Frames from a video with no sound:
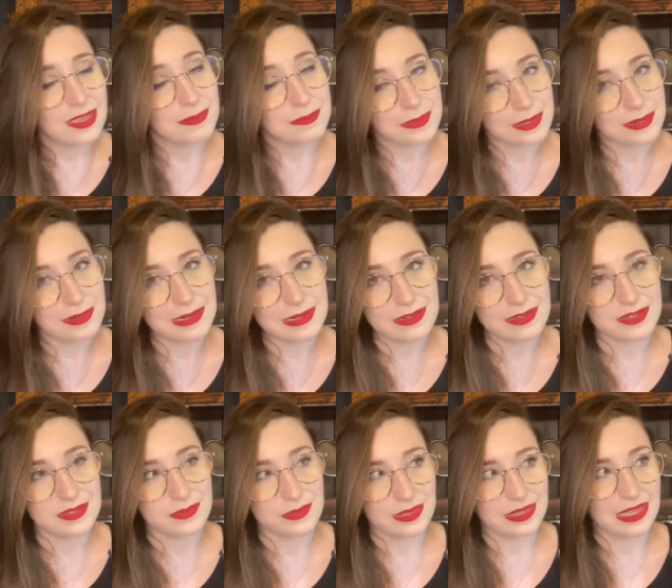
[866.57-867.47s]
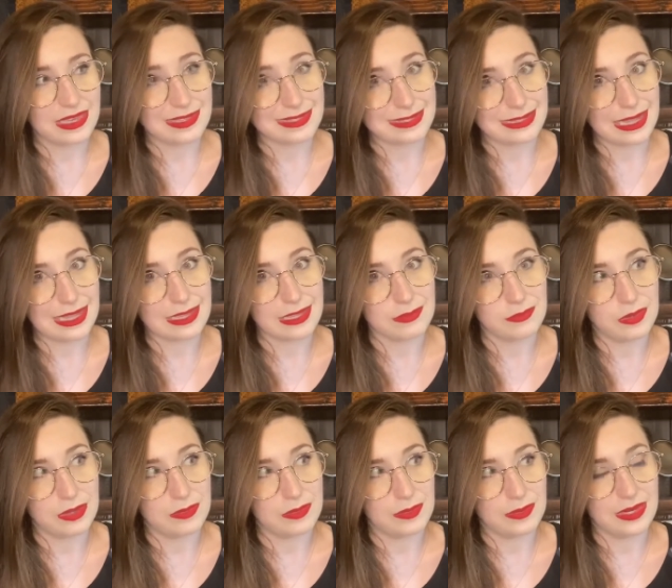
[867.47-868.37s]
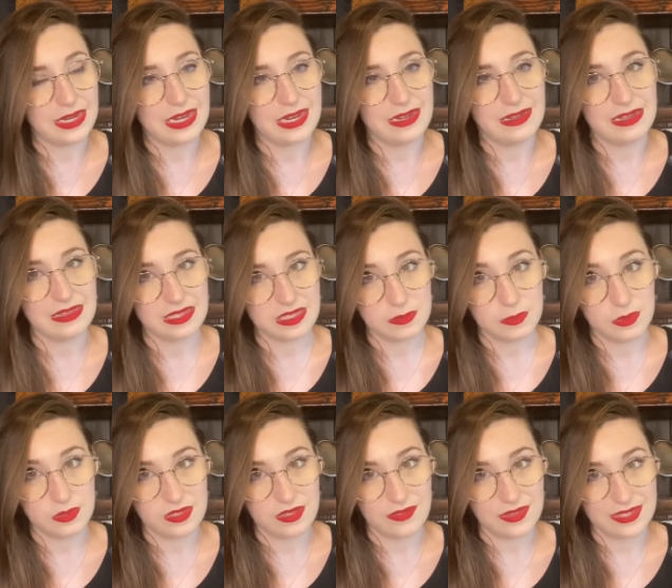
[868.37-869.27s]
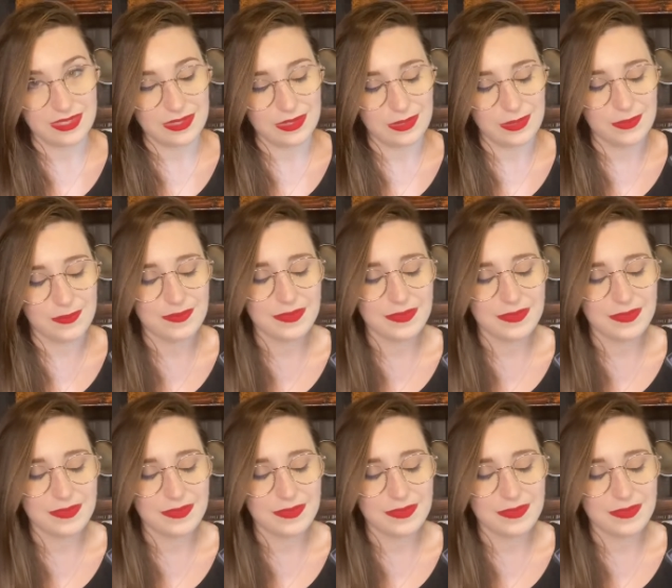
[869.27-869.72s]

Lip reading: readers, we like snacking while we read, at least most of us do.